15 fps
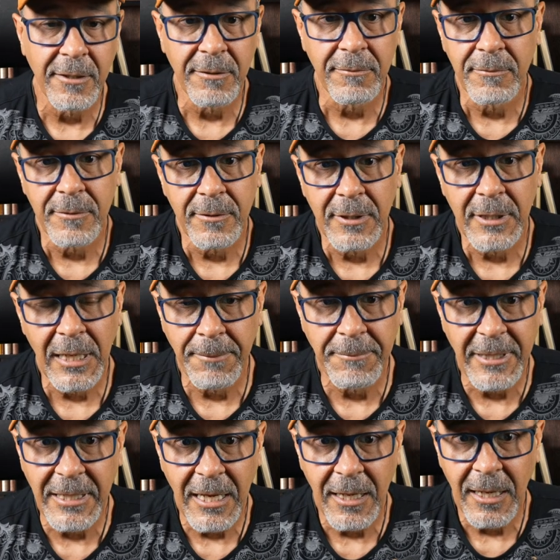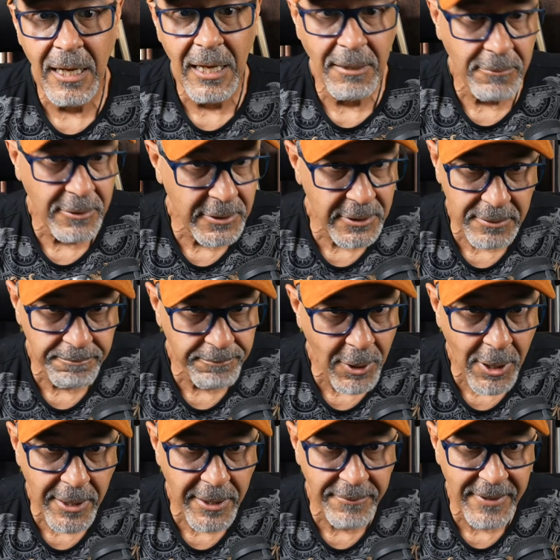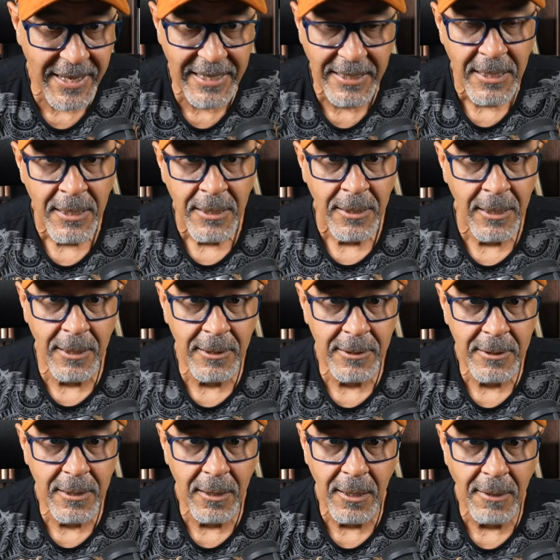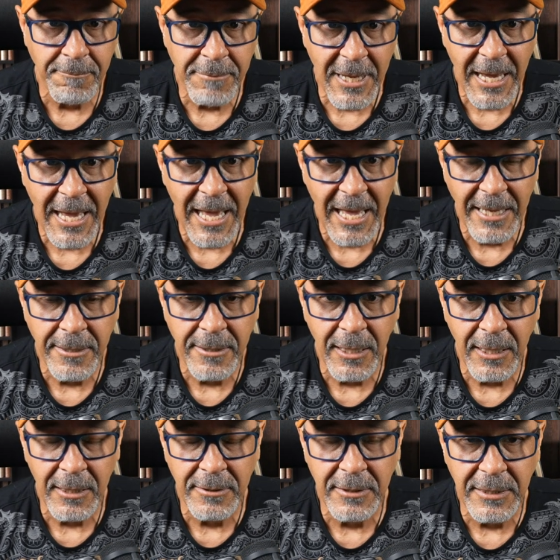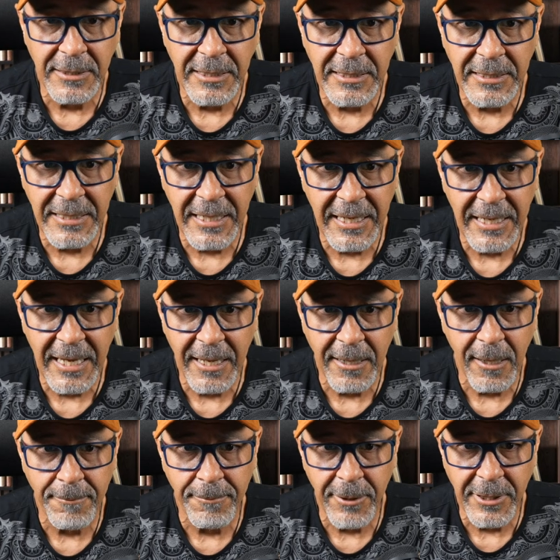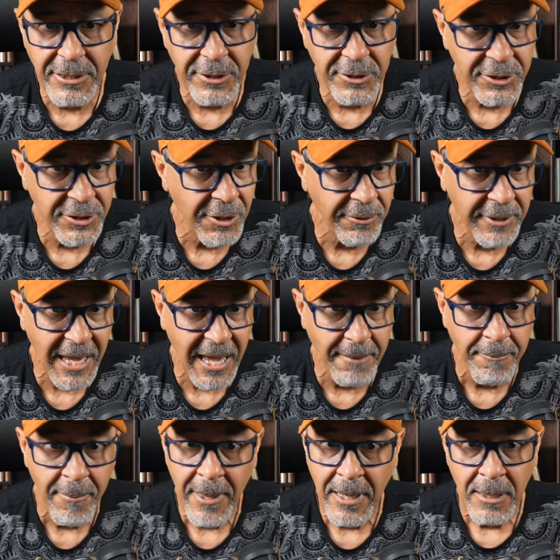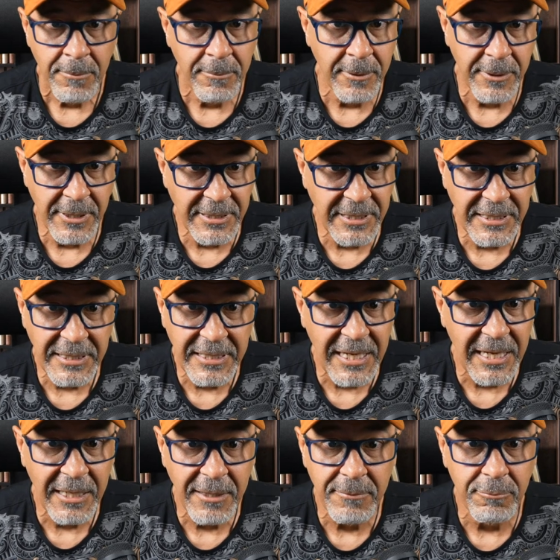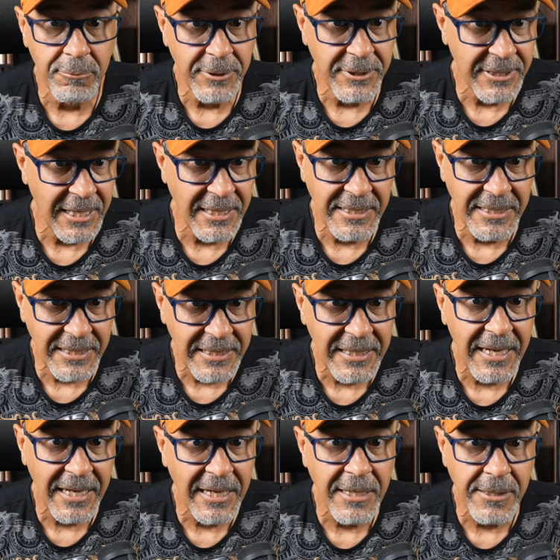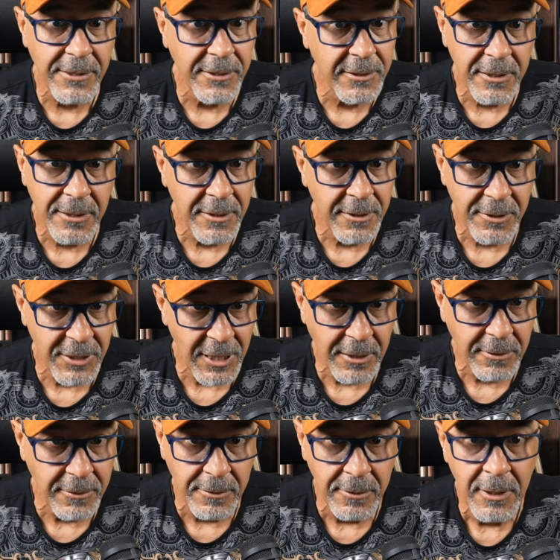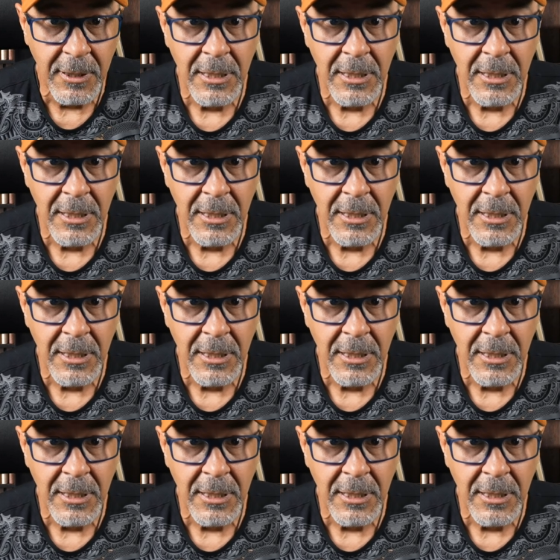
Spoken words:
And I was a part of that. Colombia had the DEA had Operation Snowcap, where the DEA would send DEA agents into the jungle.